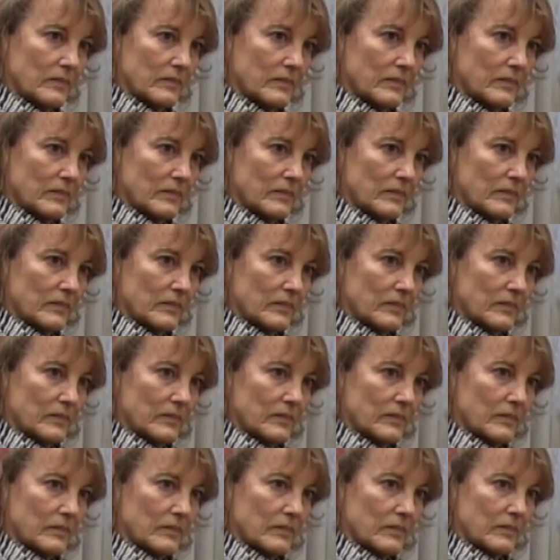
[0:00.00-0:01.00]

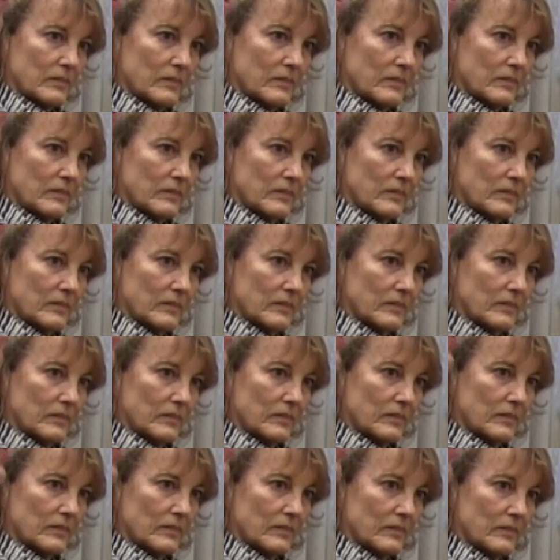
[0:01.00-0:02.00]

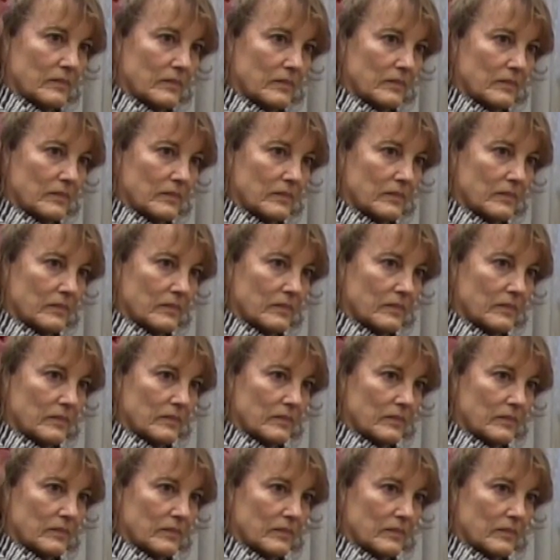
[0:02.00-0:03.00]

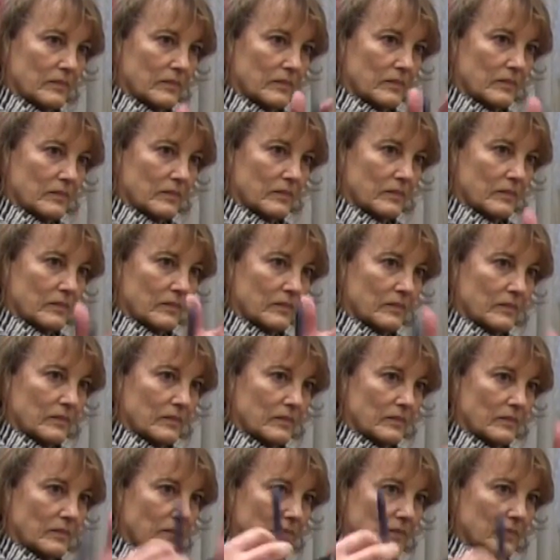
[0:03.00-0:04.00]

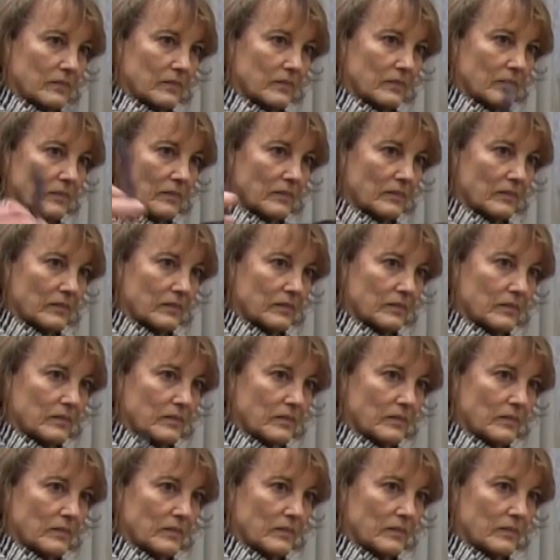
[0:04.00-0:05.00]

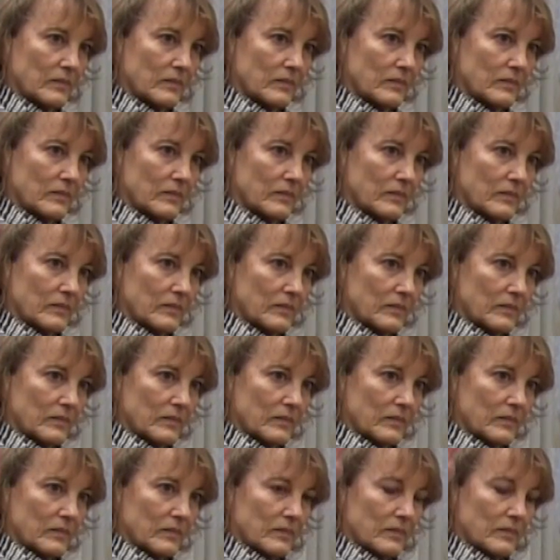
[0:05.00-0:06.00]

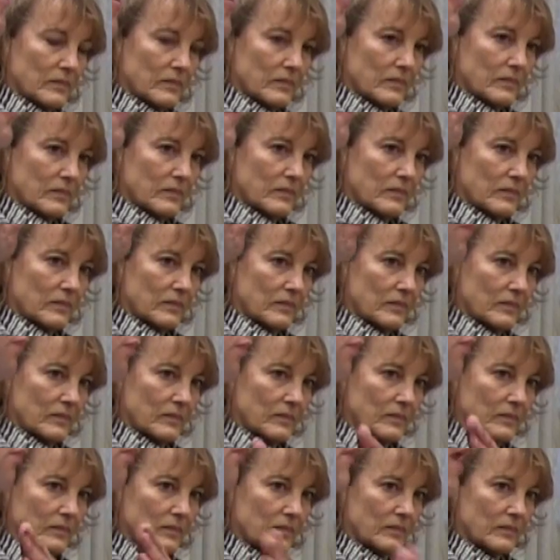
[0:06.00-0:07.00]

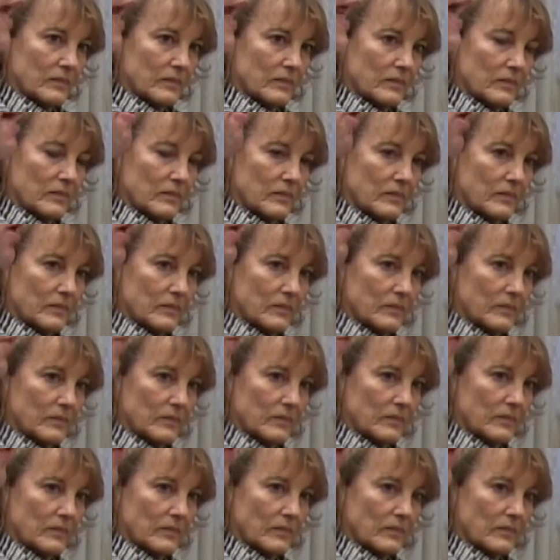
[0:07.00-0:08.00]
(not speaking)